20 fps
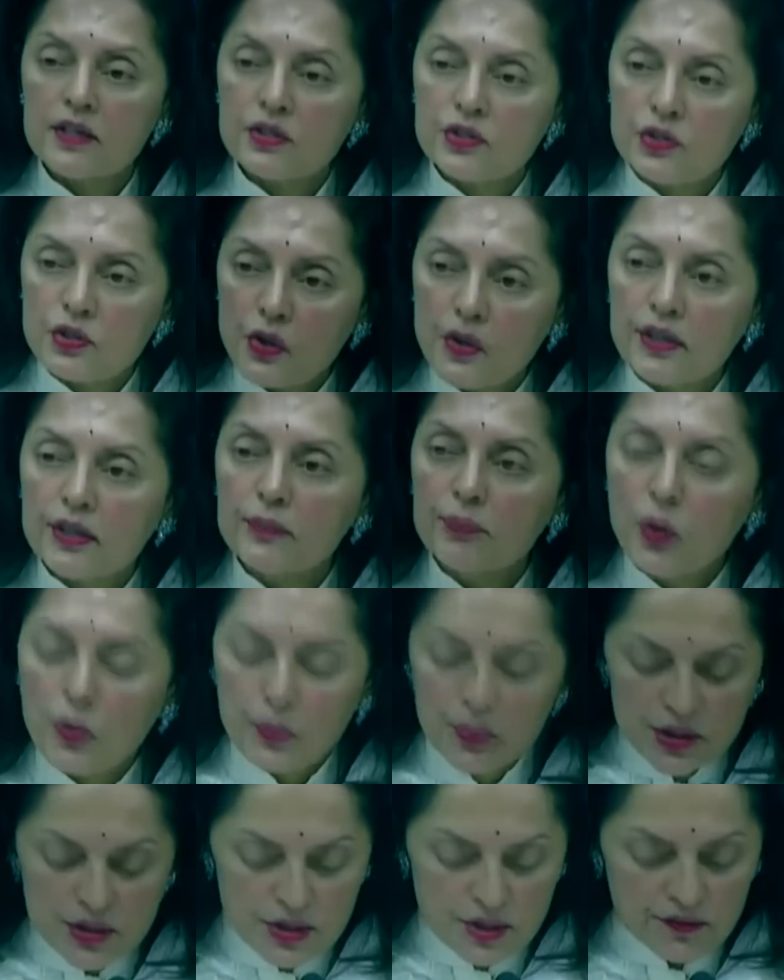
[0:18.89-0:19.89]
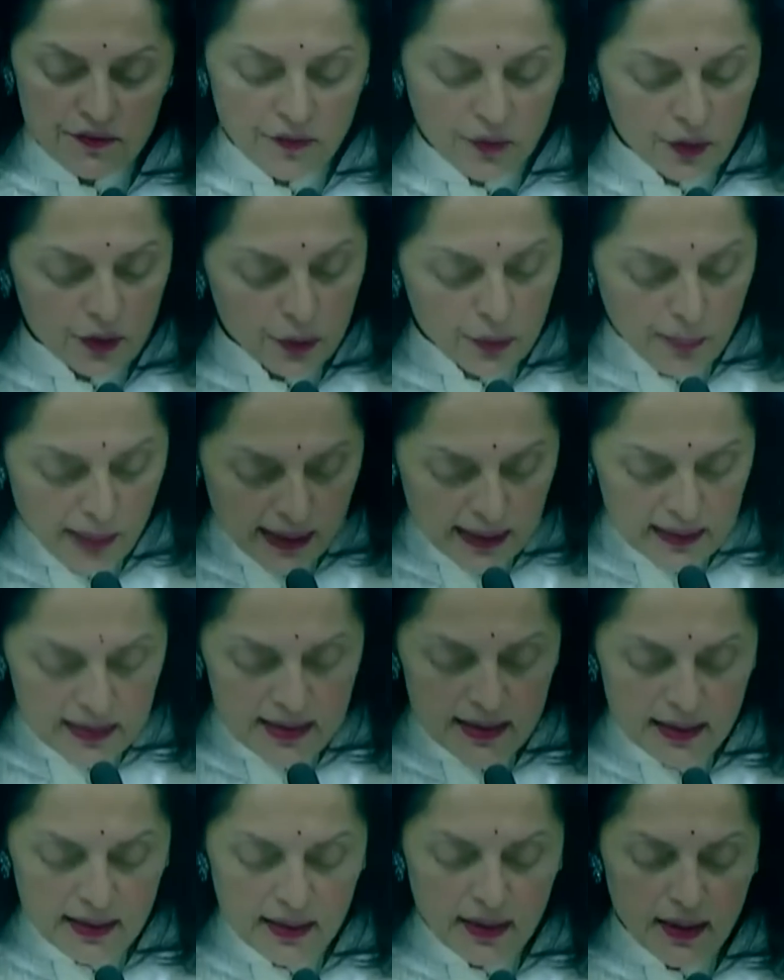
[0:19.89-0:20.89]
historic moment for
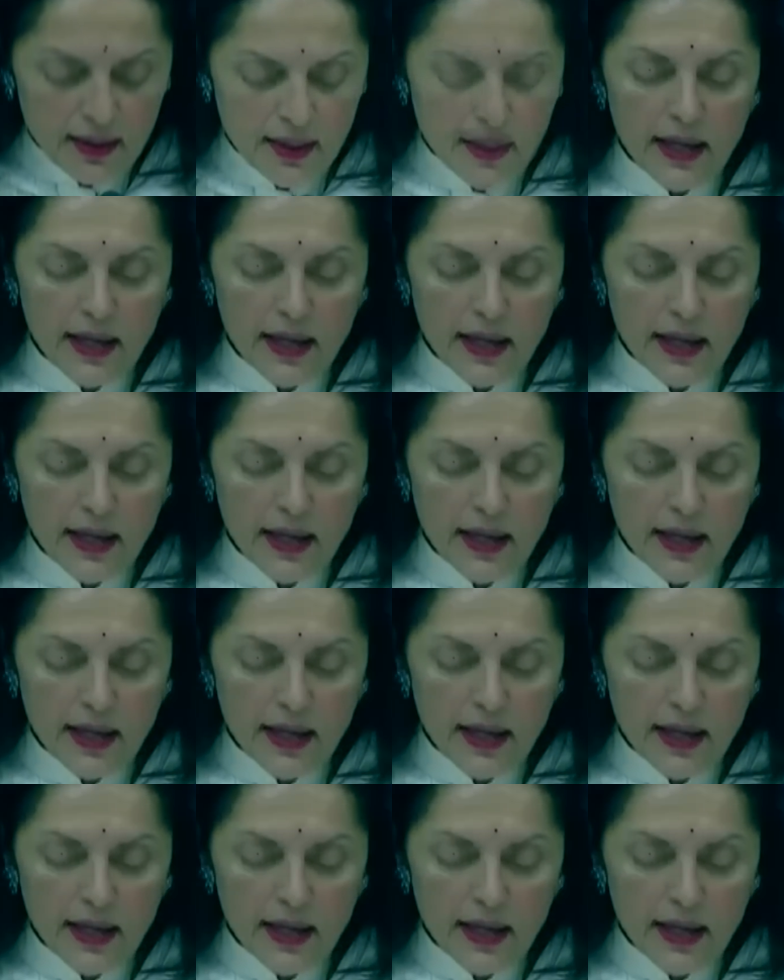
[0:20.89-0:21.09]
humanity